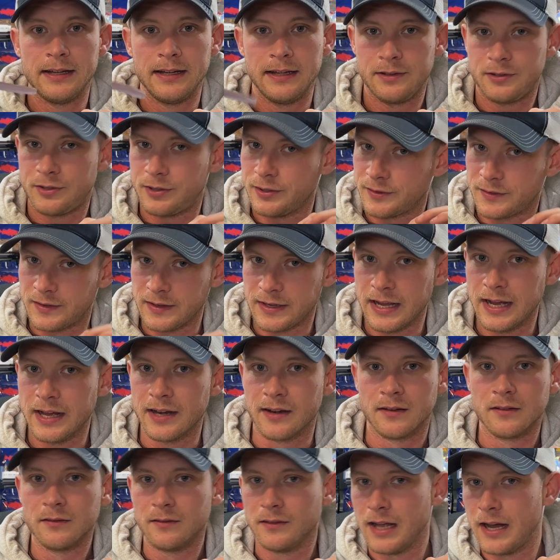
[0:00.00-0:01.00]
Just
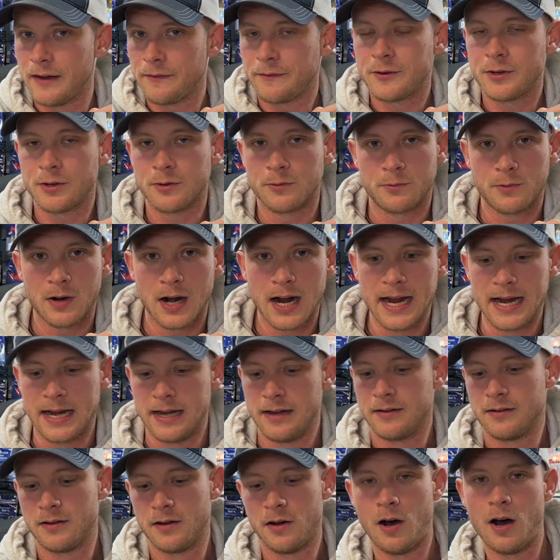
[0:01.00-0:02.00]
again, left to right,
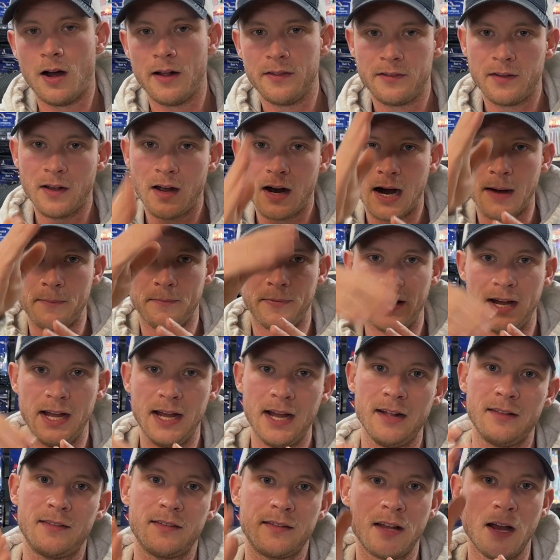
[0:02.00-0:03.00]
on top, the
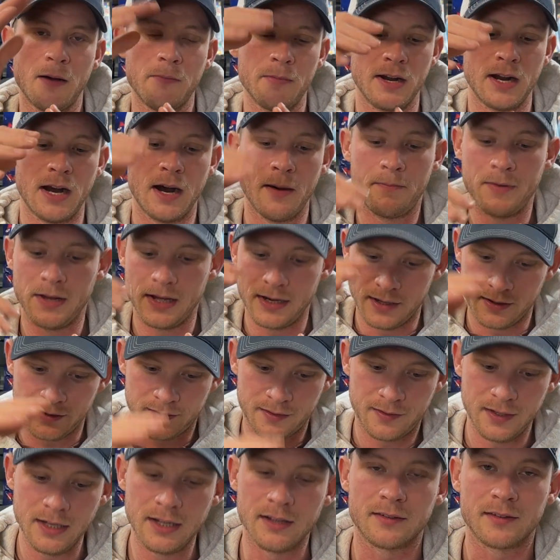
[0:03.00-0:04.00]
head's coming up, and it
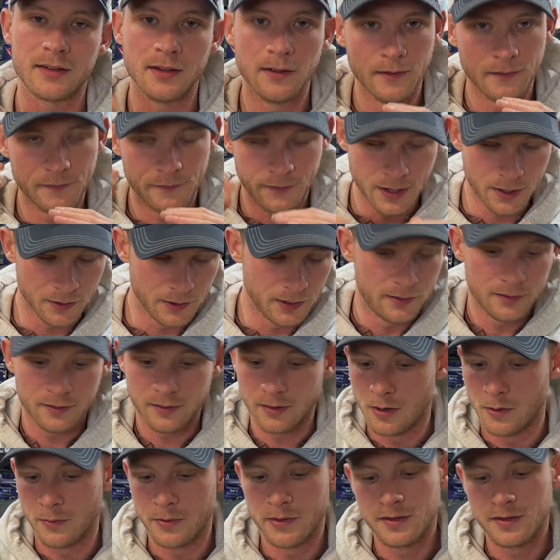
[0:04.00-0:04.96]
sinks very slow.